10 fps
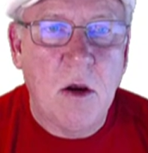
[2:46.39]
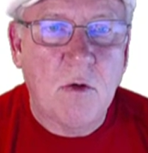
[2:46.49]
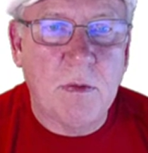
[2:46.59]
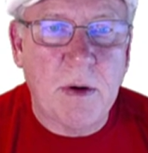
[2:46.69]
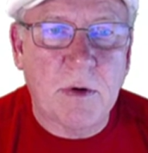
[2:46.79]

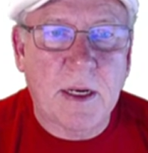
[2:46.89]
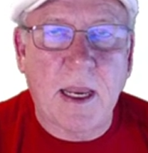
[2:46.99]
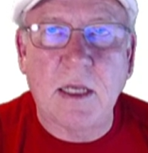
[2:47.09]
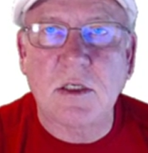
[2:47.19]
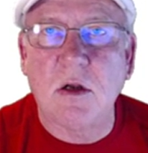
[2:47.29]
Remember,
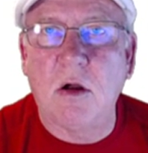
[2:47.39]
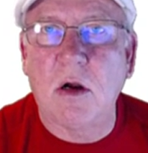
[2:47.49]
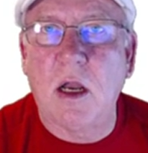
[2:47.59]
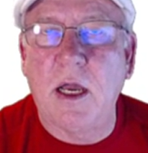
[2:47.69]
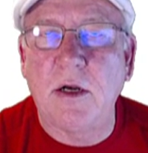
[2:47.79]
gas log
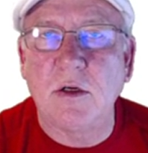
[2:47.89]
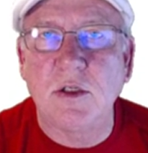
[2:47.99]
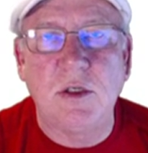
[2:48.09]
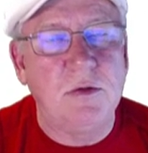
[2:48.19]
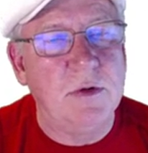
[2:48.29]

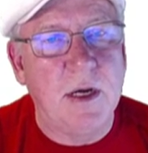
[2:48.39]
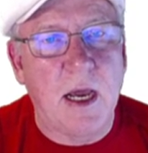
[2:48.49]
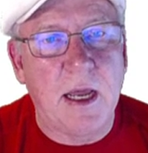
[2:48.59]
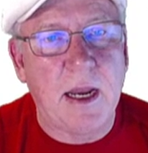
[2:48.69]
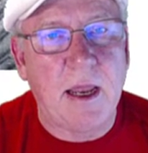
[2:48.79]
lighters do not